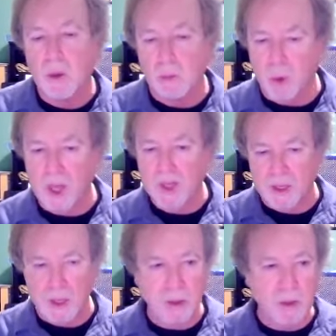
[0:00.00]
brought the
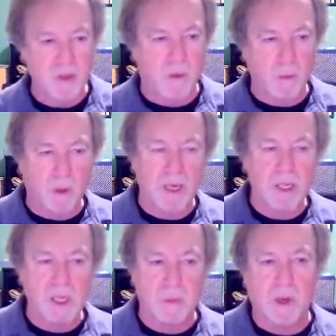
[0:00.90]
news from
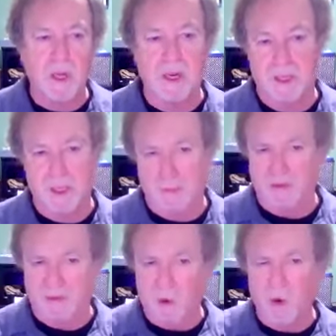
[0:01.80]
place to place
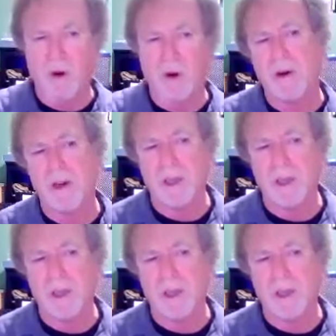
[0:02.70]
before,